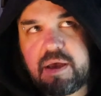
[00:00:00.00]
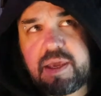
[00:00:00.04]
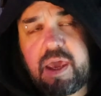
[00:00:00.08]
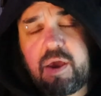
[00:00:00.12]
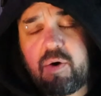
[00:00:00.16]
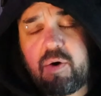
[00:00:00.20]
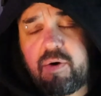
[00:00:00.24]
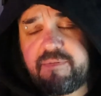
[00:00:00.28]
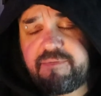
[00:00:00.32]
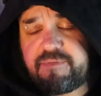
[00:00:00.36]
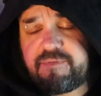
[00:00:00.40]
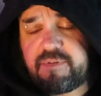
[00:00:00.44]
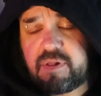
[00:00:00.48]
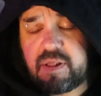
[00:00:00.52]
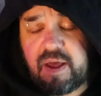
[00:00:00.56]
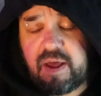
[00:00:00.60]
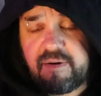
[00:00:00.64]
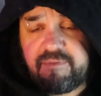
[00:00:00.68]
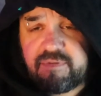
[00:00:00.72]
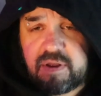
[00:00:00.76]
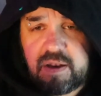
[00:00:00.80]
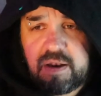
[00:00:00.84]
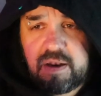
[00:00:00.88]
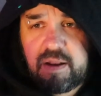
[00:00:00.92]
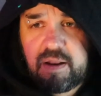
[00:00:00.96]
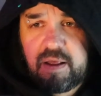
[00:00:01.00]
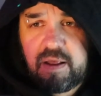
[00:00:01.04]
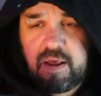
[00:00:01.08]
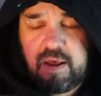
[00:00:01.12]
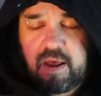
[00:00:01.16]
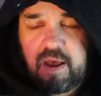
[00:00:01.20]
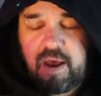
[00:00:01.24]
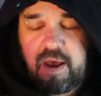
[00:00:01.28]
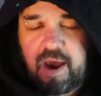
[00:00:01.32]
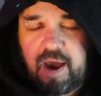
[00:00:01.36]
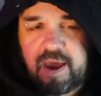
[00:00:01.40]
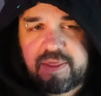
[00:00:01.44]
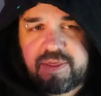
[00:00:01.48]
kof 11
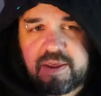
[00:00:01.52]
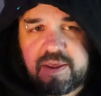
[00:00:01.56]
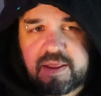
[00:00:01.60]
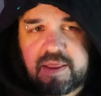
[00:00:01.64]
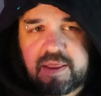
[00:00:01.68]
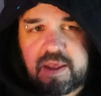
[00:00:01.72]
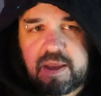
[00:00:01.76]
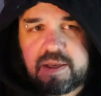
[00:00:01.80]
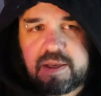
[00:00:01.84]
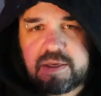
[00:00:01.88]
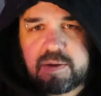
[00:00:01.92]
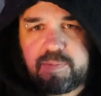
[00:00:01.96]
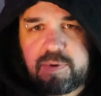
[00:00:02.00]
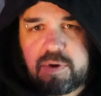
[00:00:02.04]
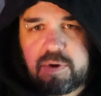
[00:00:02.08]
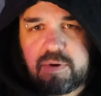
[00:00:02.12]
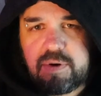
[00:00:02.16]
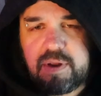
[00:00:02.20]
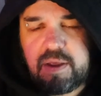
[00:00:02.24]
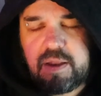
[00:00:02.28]
i think they debuted